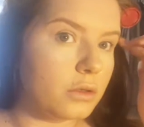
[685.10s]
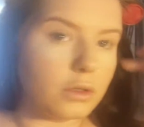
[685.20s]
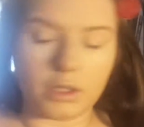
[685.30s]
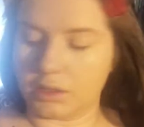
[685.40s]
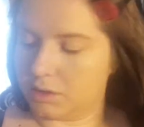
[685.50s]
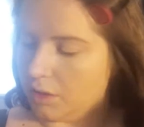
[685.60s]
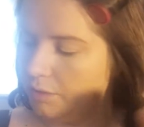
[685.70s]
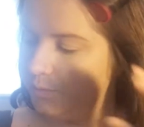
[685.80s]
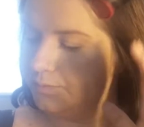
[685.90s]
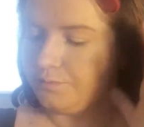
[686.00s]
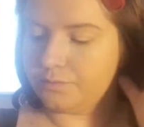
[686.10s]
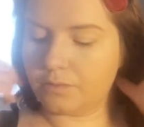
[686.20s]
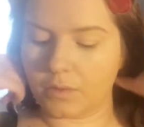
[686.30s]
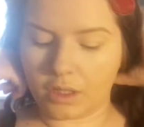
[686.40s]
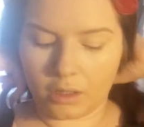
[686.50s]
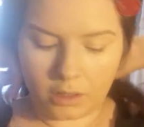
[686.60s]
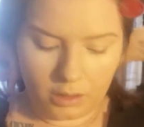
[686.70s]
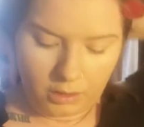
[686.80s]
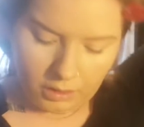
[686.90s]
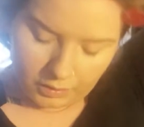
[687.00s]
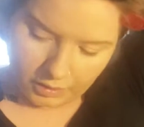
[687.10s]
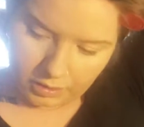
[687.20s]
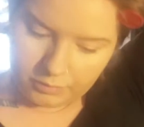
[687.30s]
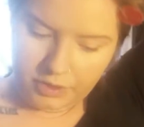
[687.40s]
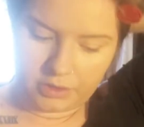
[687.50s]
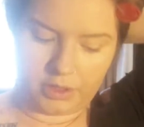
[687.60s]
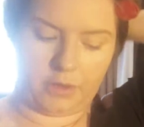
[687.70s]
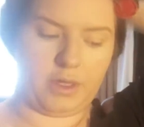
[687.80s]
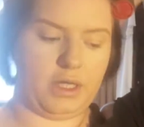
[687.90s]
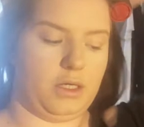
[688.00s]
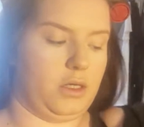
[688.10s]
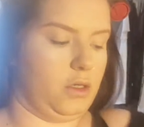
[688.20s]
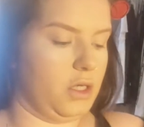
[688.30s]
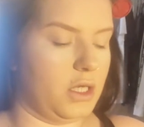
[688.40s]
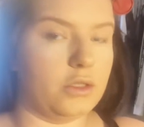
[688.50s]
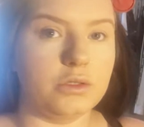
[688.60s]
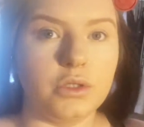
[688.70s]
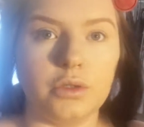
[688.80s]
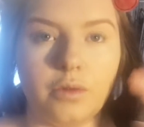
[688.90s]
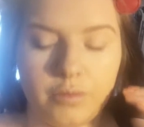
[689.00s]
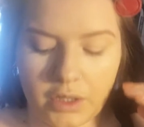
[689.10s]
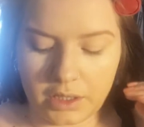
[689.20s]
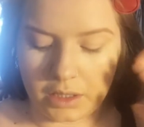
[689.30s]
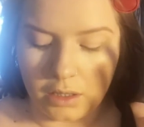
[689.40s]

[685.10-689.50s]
Like so. And then I'm gonna go in and do my